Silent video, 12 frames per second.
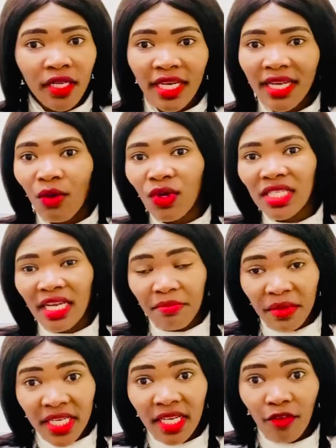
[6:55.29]
that I was
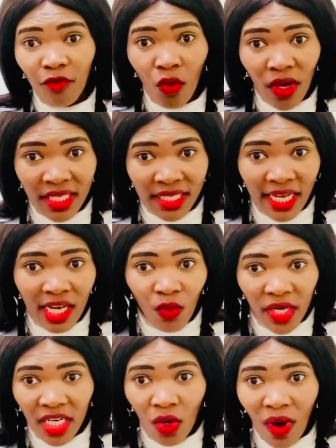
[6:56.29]
admitted for exactly
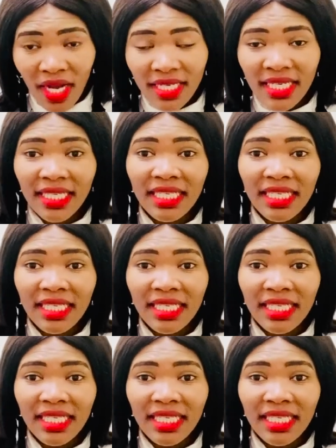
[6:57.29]
what I wanted.